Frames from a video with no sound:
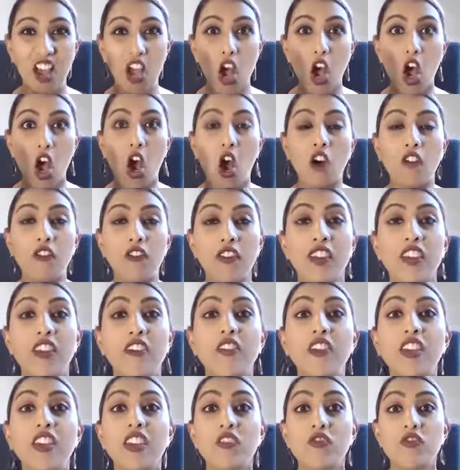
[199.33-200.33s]
of
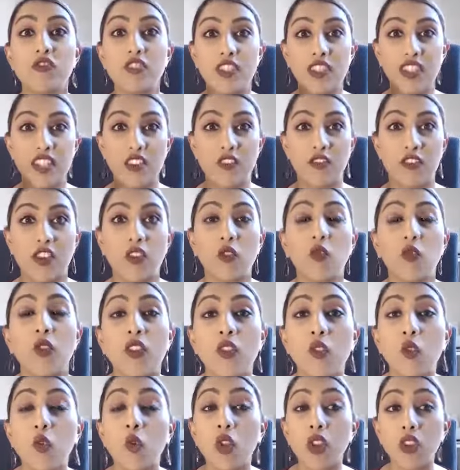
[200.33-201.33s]
giving and receiving with
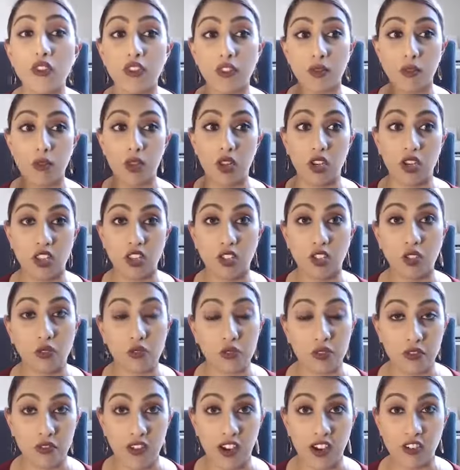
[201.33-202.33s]
all of the molecules
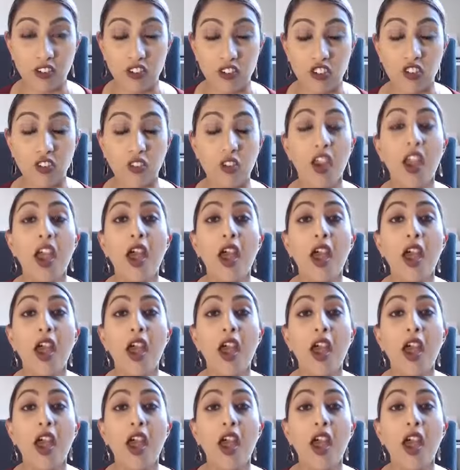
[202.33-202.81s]
around you,